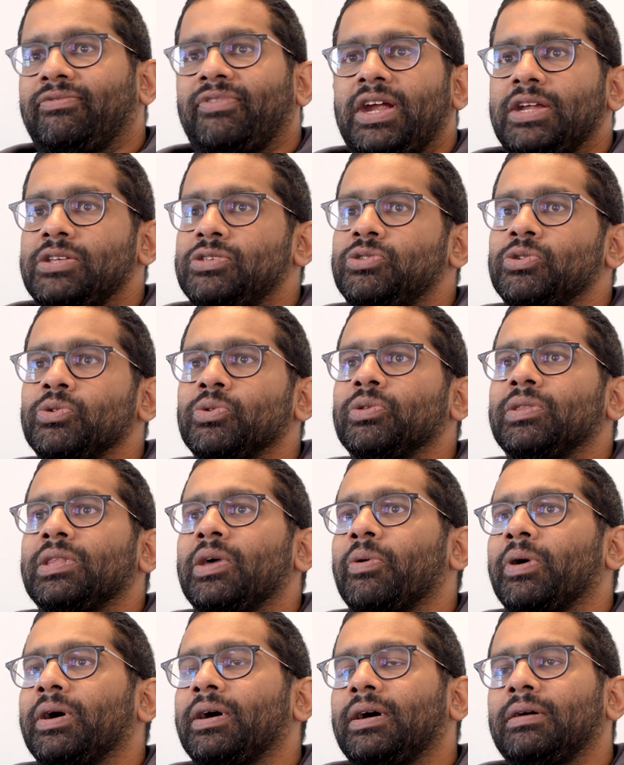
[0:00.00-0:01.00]
very soon they
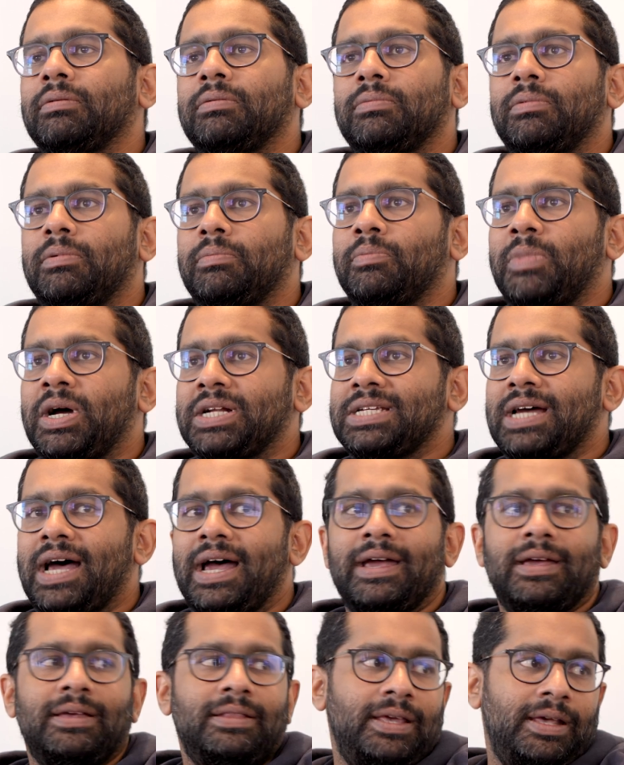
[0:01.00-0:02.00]
were much
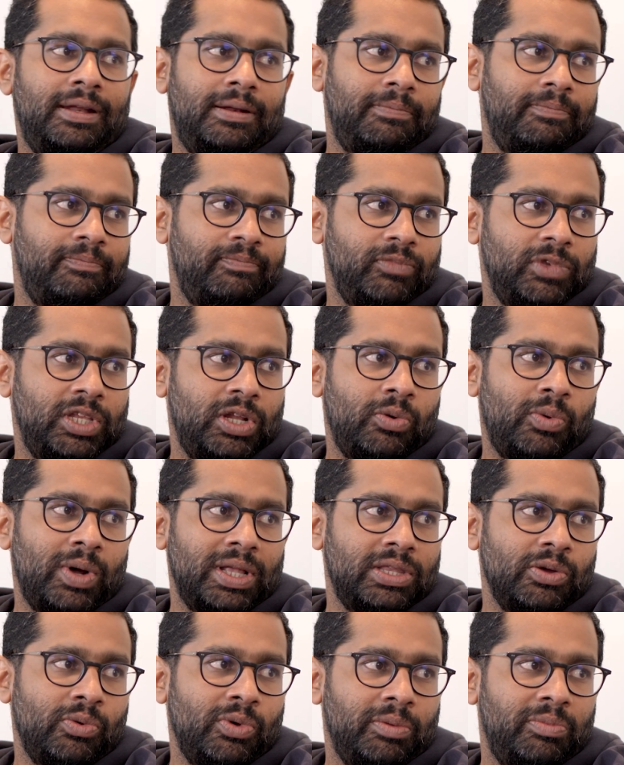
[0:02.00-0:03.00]
higher than you know
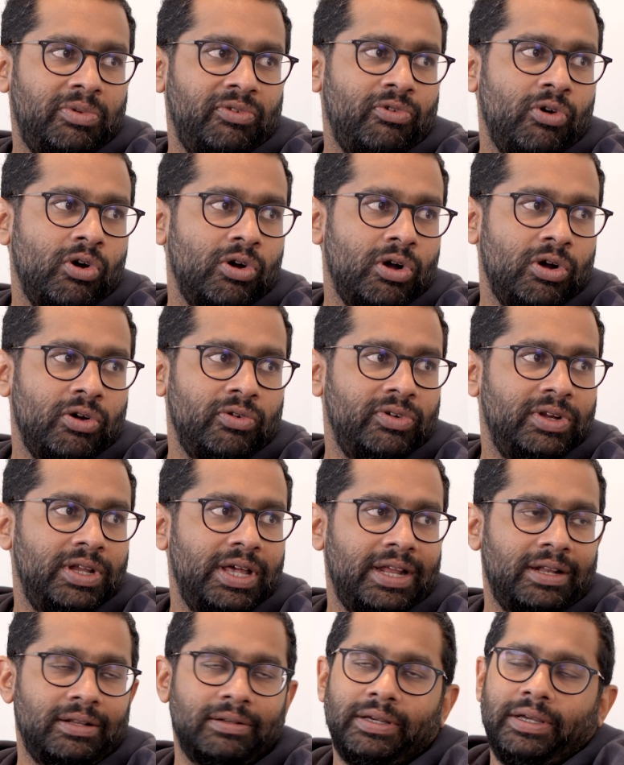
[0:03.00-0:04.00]
what they were before
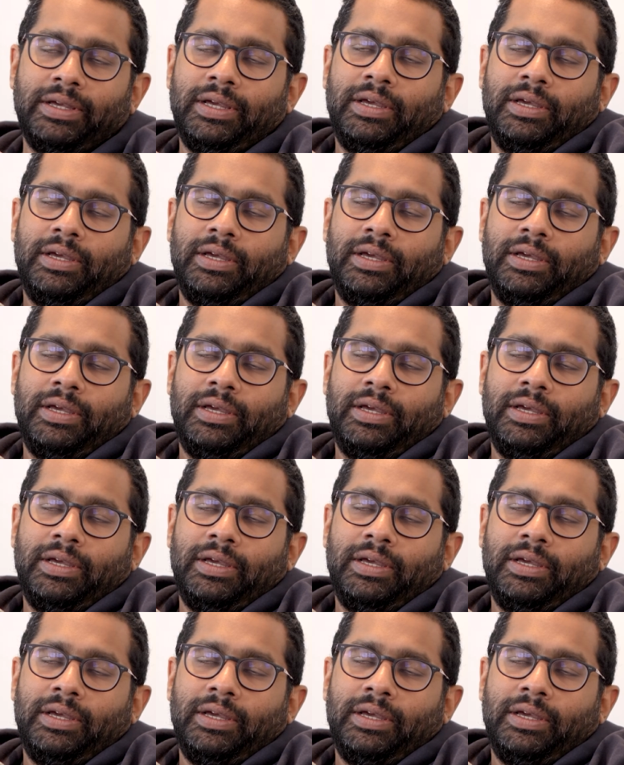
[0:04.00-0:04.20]
COVID, and